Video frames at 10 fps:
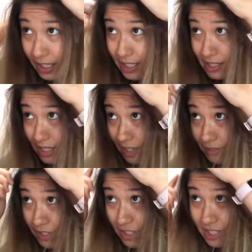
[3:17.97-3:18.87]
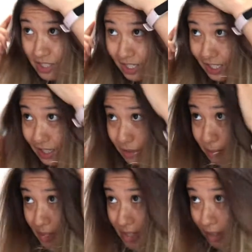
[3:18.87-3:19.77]
guess I have to just check it out
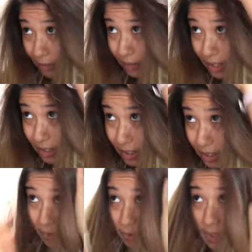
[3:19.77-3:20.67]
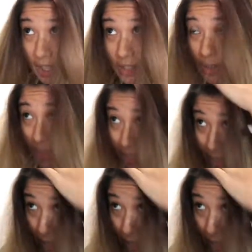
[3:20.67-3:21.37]
myself here. Okay, so this is